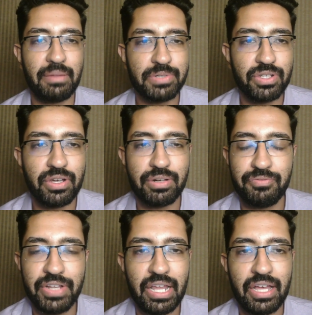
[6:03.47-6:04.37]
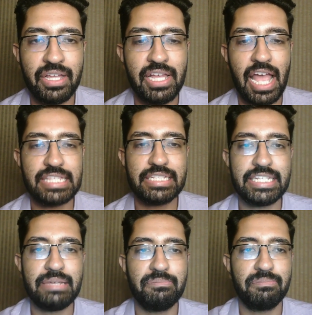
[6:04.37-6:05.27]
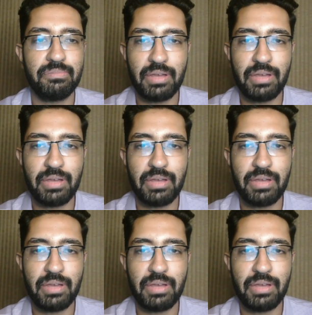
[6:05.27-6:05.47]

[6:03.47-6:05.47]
I'm sure Villa as a team,